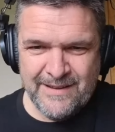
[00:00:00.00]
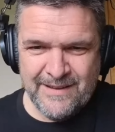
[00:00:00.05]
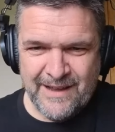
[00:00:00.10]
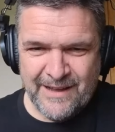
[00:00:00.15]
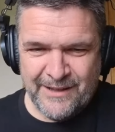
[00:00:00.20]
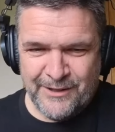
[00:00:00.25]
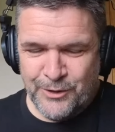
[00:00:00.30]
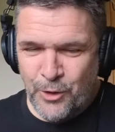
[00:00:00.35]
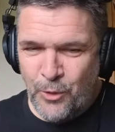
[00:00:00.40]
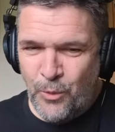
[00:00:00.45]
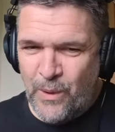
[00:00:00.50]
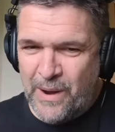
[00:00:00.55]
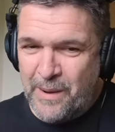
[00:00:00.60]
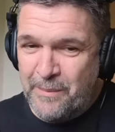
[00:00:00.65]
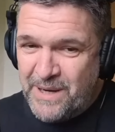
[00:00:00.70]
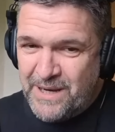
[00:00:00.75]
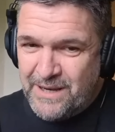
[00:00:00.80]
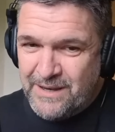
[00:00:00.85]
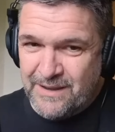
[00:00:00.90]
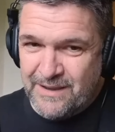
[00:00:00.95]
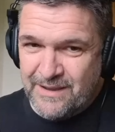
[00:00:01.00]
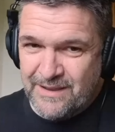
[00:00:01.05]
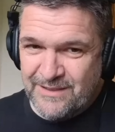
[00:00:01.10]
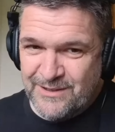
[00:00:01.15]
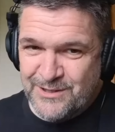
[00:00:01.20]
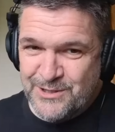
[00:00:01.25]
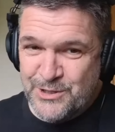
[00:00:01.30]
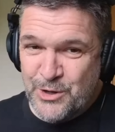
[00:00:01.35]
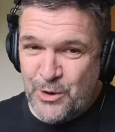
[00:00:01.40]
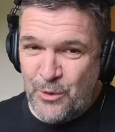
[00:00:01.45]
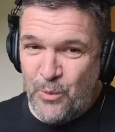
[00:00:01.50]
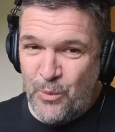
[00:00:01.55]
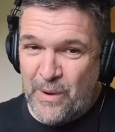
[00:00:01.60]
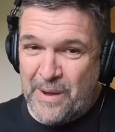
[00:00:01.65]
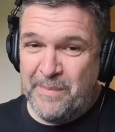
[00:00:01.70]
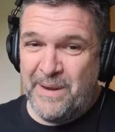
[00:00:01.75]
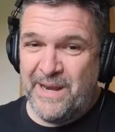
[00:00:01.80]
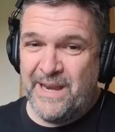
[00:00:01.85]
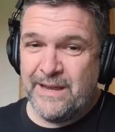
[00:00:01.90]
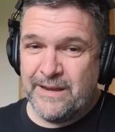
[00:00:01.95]
And no women. There's no
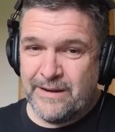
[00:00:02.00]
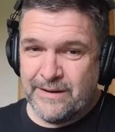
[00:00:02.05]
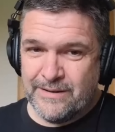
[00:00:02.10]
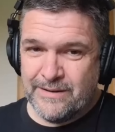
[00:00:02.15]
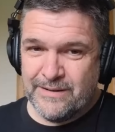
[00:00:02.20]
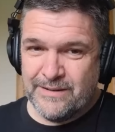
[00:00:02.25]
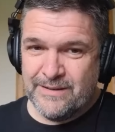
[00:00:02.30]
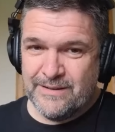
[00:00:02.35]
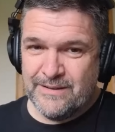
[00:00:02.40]
women here.